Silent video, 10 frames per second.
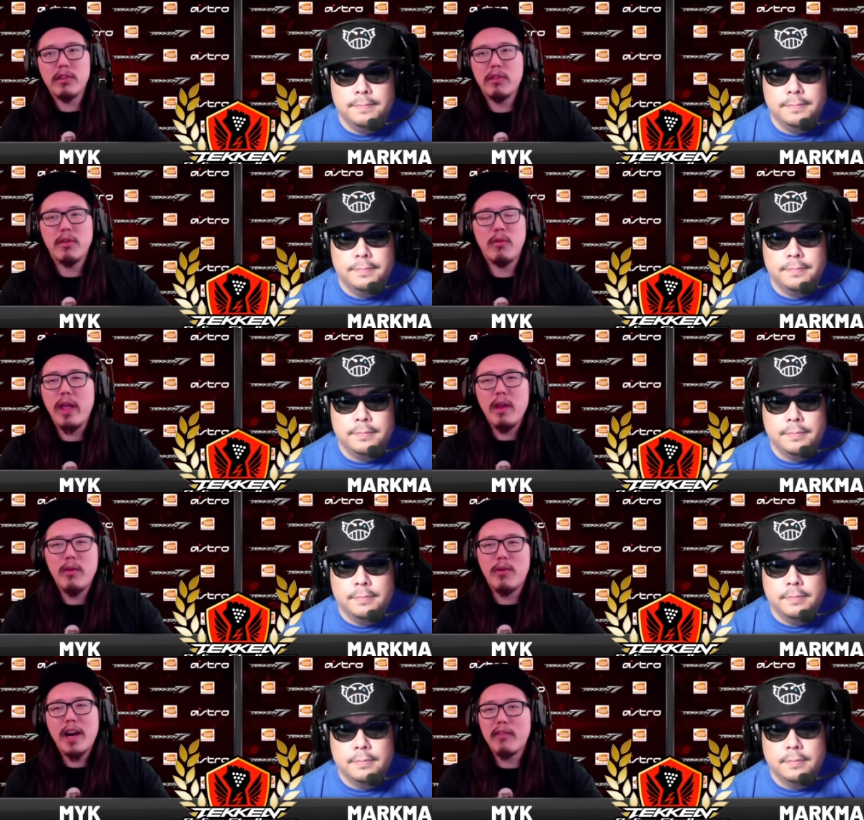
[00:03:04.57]
Speaker 1: on the way in,
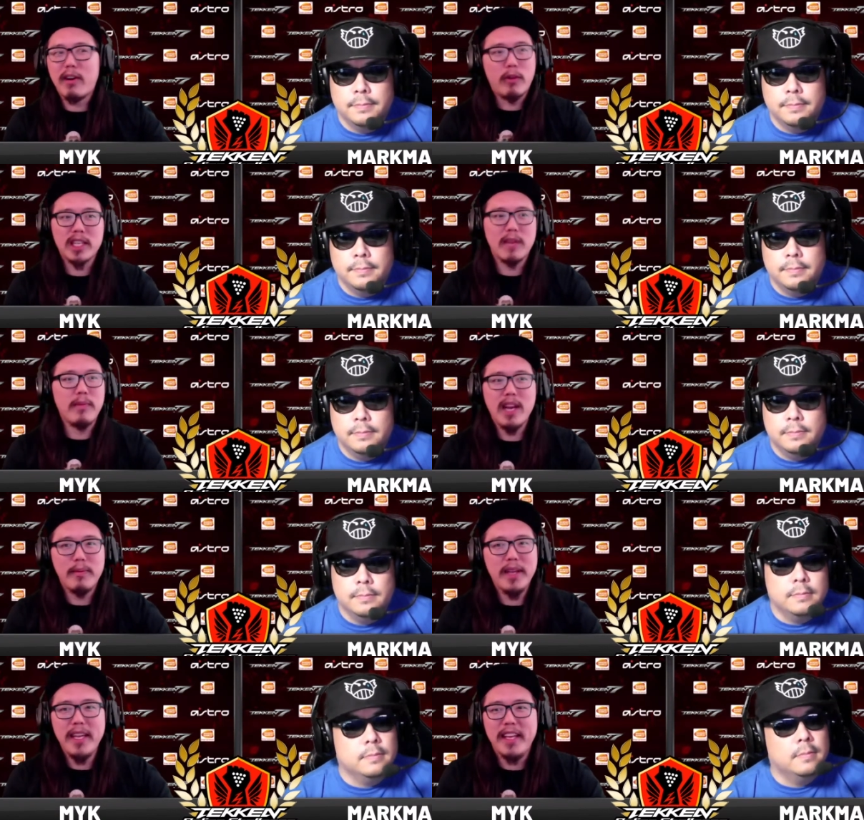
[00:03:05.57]
whatever. Once I'm in, I'm
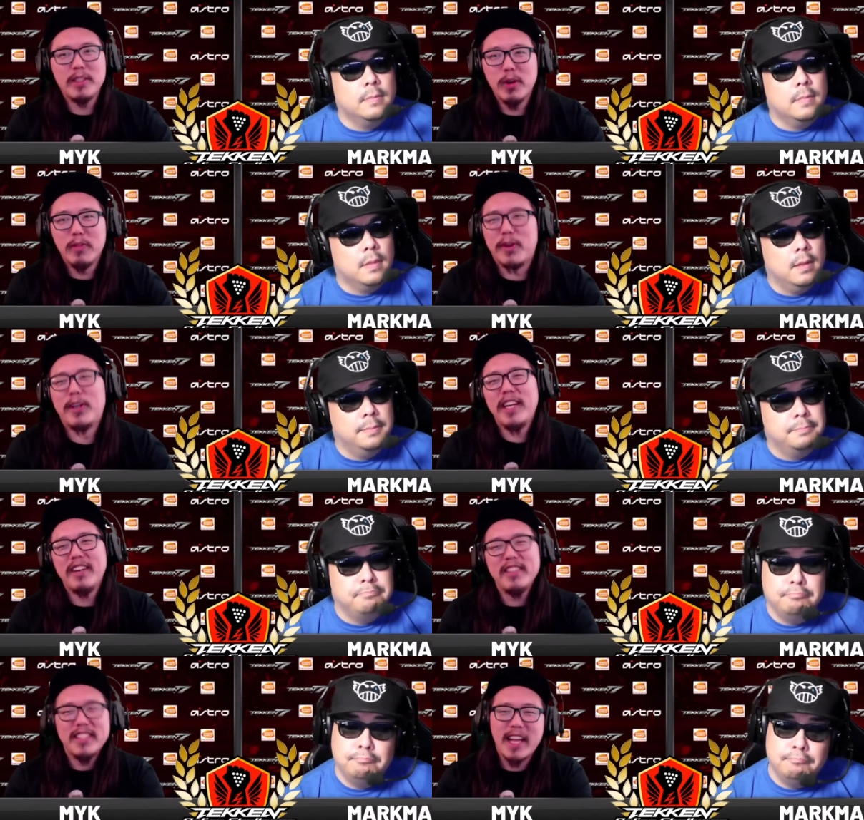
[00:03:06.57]
in. It's over. You
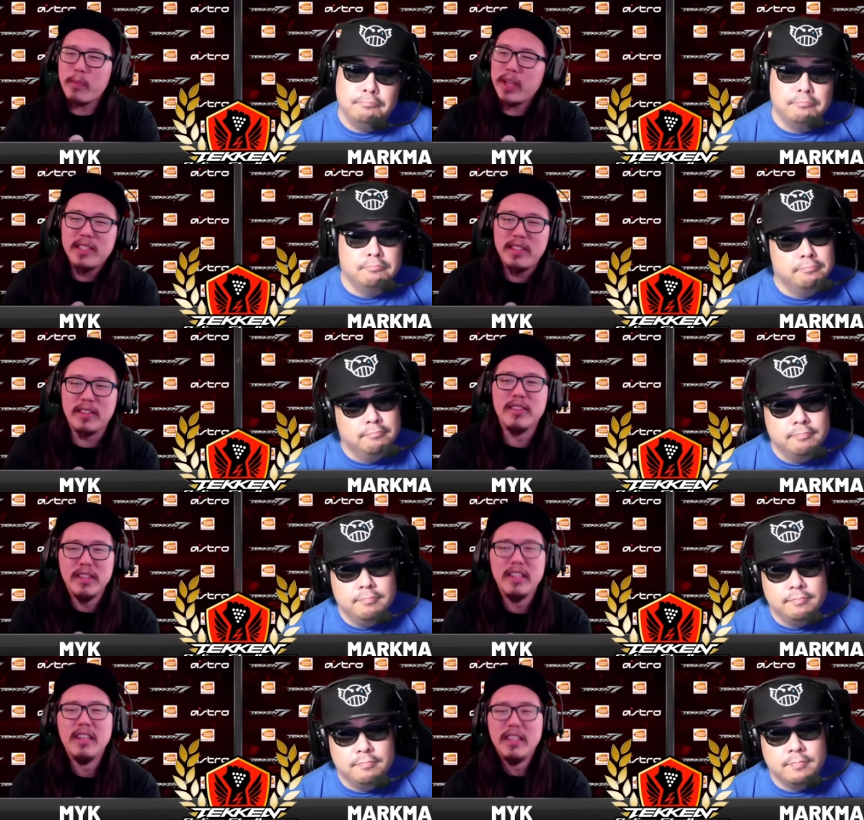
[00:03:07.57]
know, it's not a big deal.
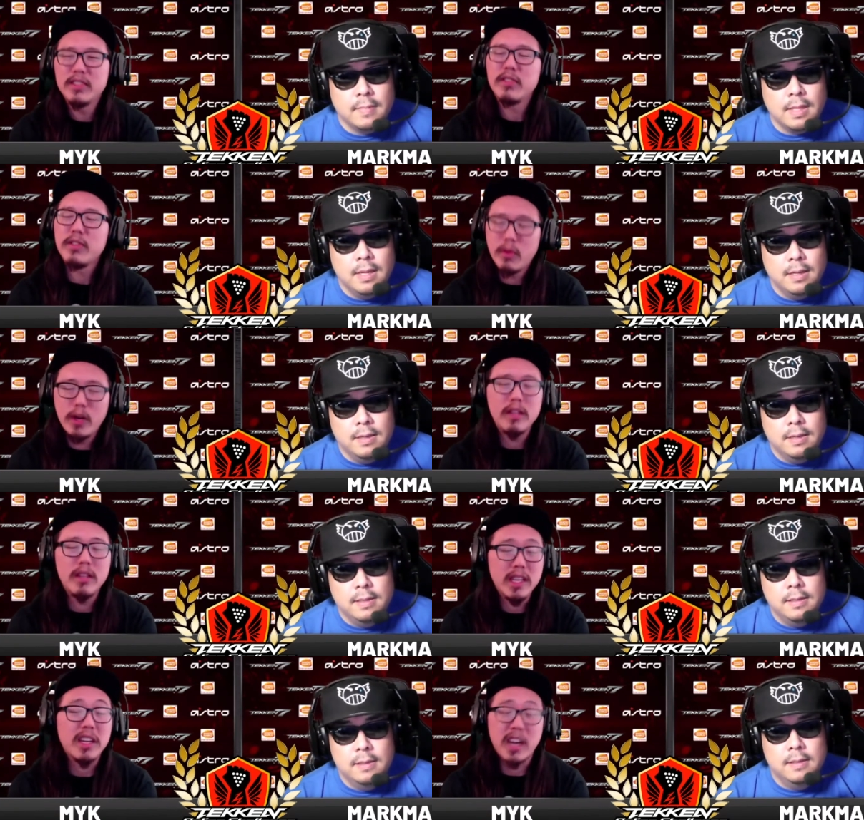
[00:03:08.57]
So Noel
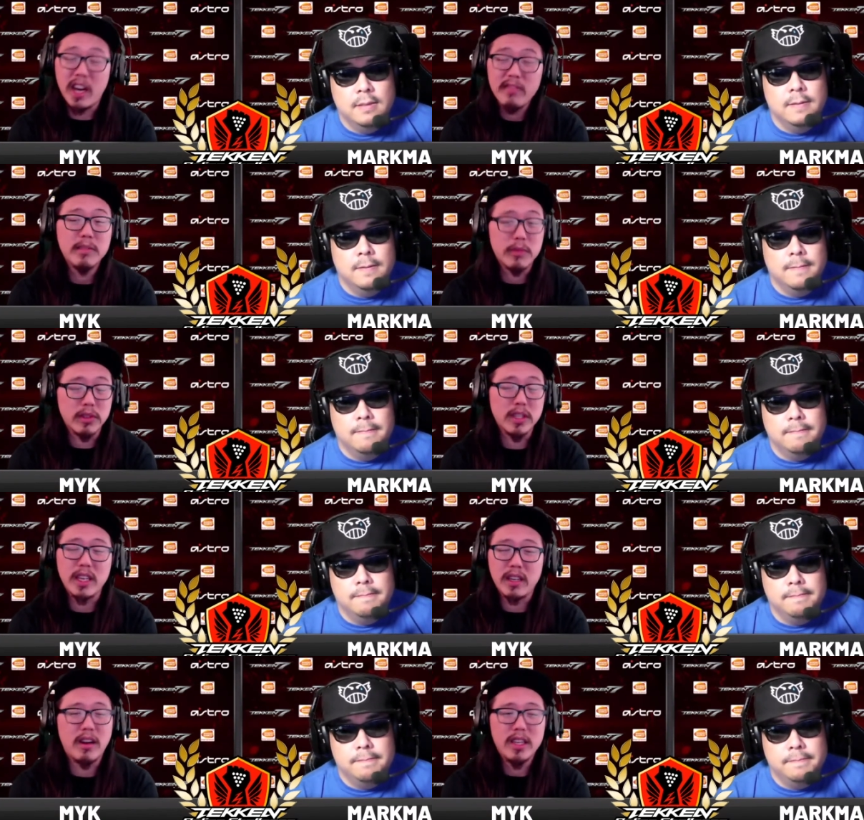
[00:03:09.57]
looking comfortable
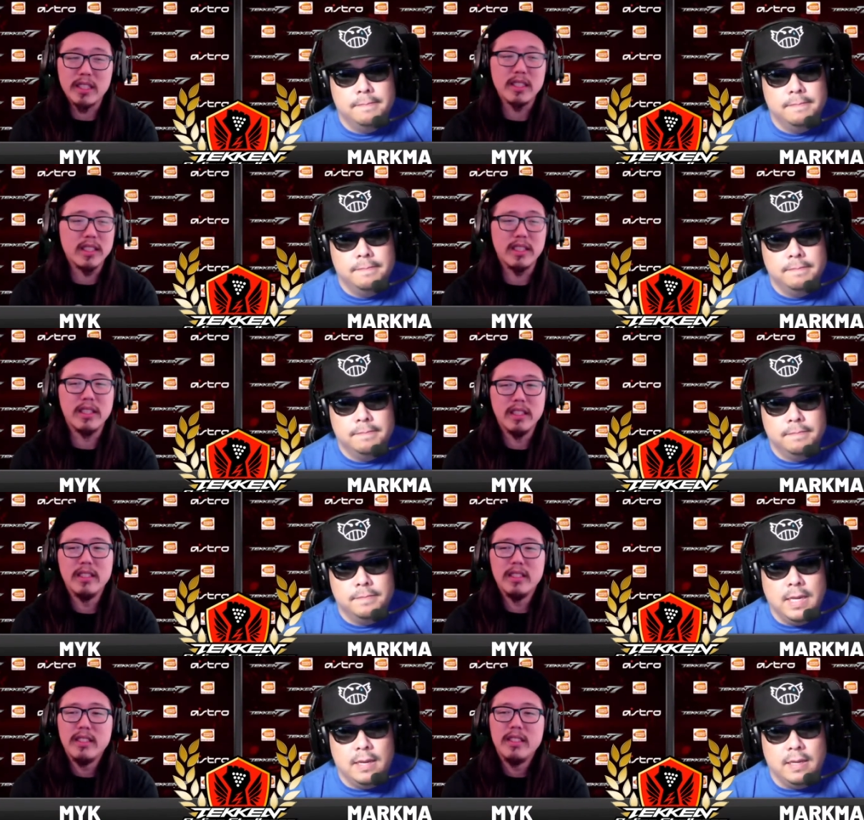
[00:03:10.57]
Speaker 2: here, honestly.
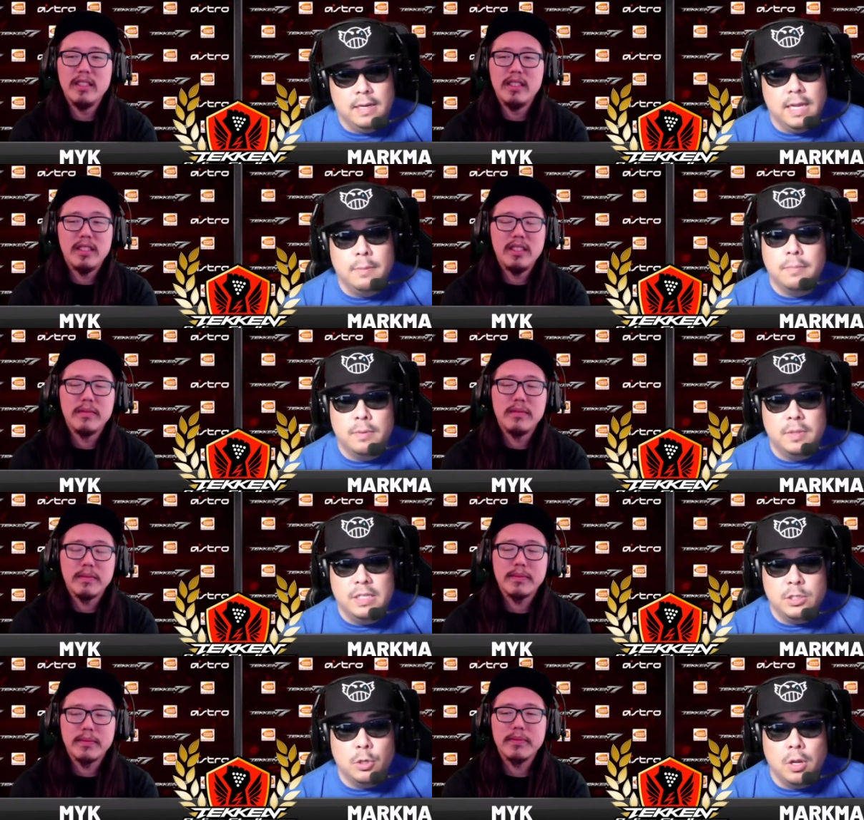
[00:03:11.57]
Yeah, and again,
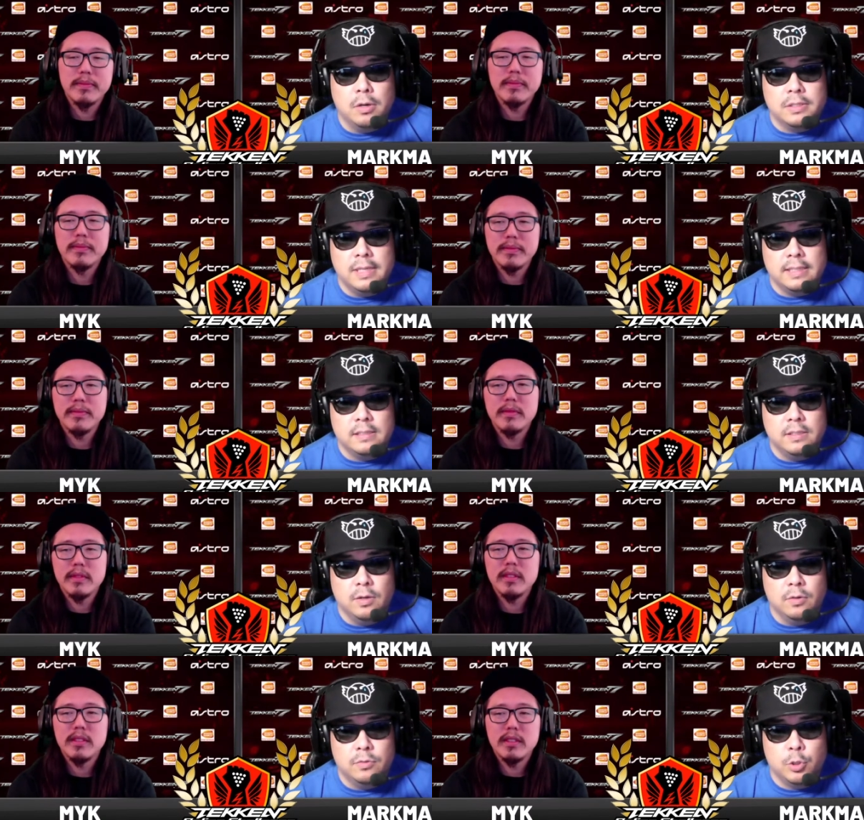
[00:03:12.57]
these are longer sets. You
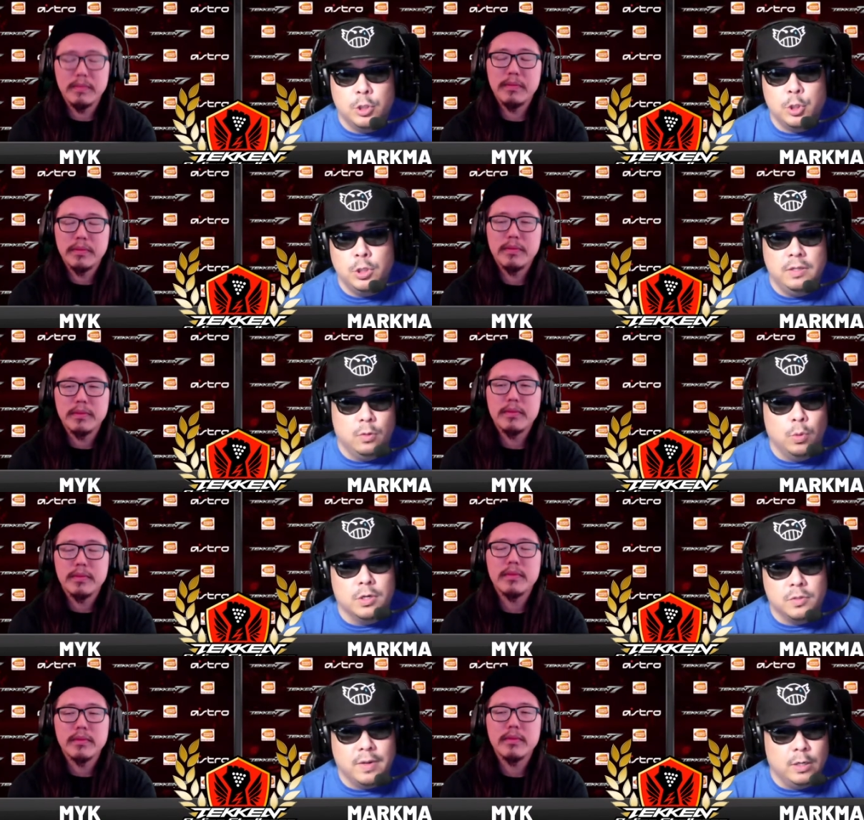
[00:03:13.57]
know, traditionally the
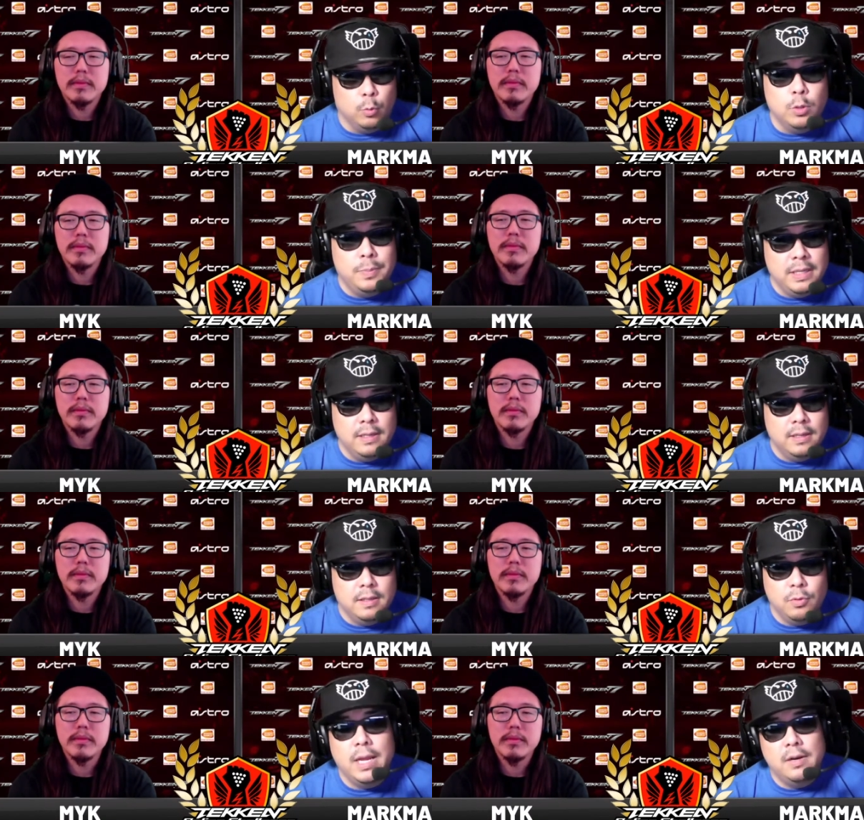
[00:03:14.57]
winners final would be
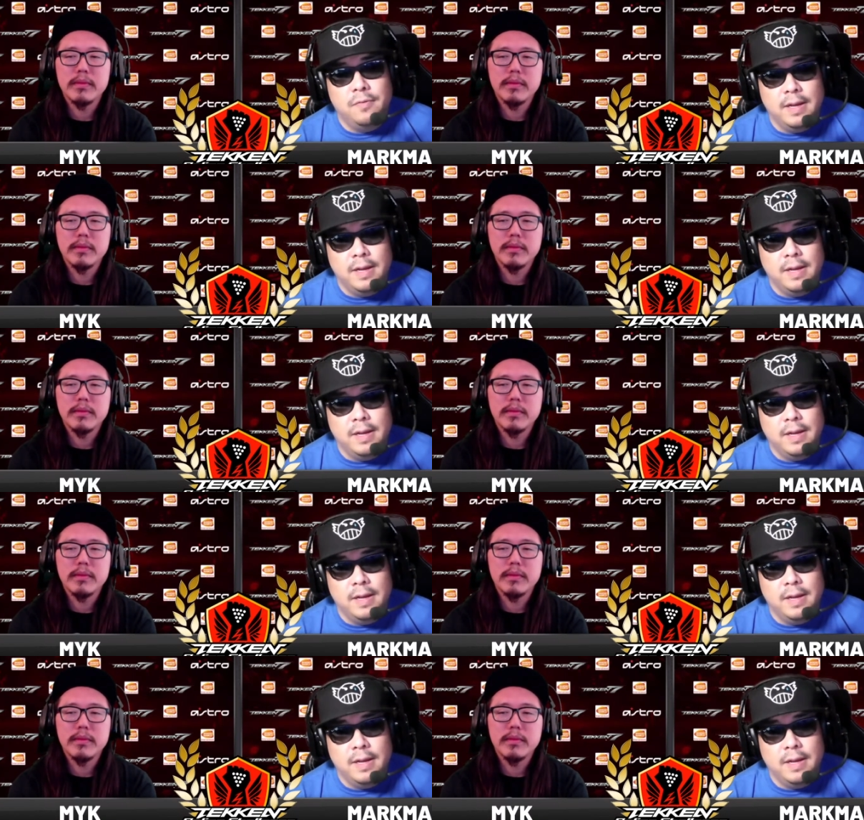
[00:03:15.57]
three out of